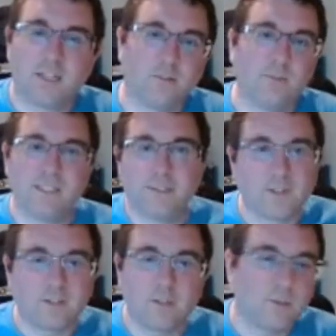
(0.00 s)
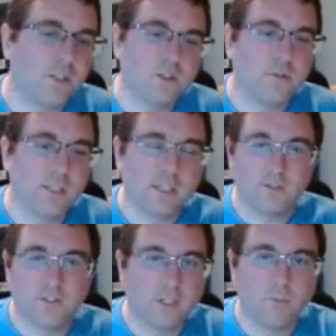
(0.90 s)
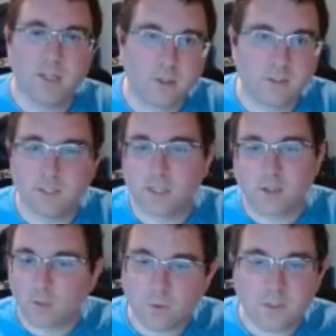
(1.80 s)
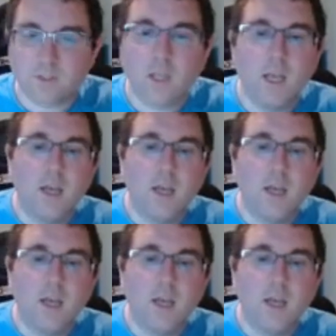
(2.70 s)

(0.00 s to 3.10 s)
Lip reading: specifically because you think it'll sell better than the other ones.